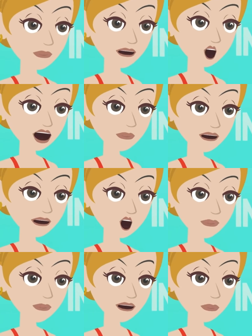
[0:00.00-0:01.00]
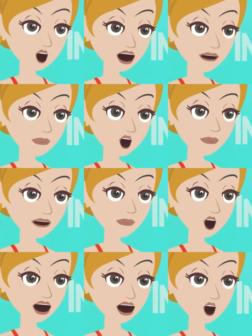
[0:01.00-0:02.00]
That's such a powerful statement.
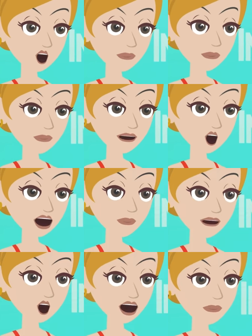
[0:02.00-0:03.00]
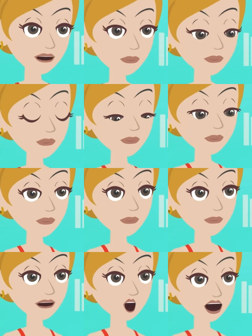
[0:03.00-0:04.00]
I cannot respond,
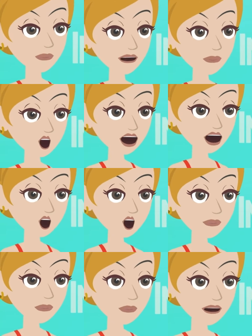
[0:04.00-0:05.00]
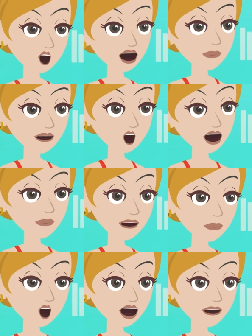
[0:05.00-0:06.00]
nor can the universe respond to
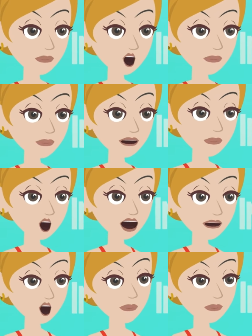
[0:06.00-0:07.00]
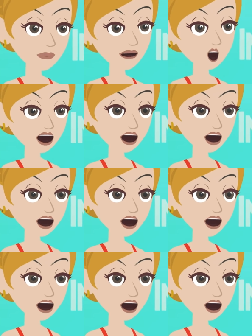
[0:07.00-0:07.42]
me, outside of the